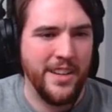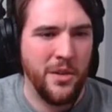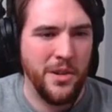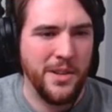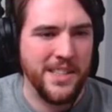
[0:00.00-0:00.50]
you
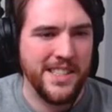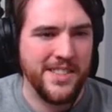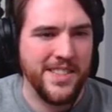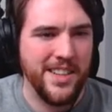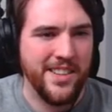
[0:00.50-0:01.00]
know, you can
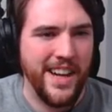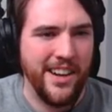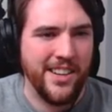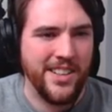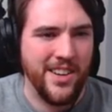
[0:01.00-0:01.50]
still see your
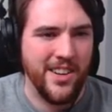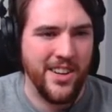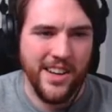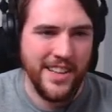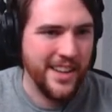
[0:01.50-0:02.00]
character
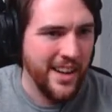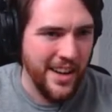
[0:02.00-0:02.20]
under it.